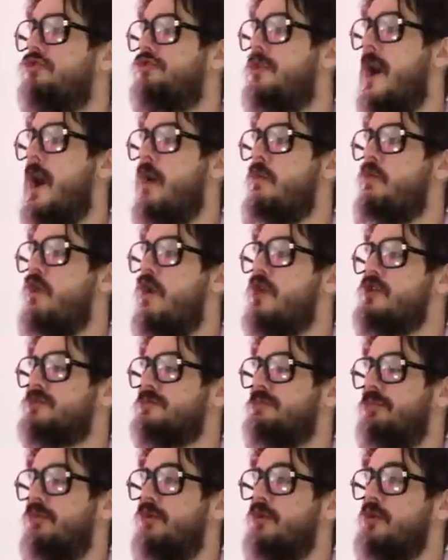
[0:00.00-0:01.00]
That was
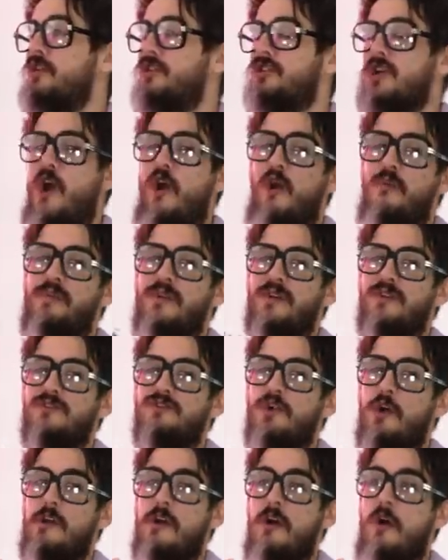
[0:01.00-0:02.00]
Breach. I hope you
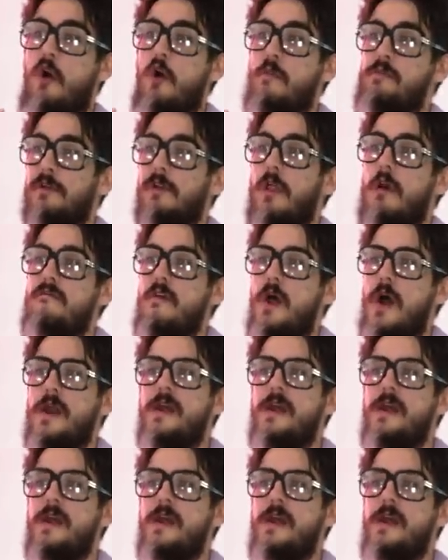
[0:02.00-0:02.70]
enjoyed it. I hope you love it.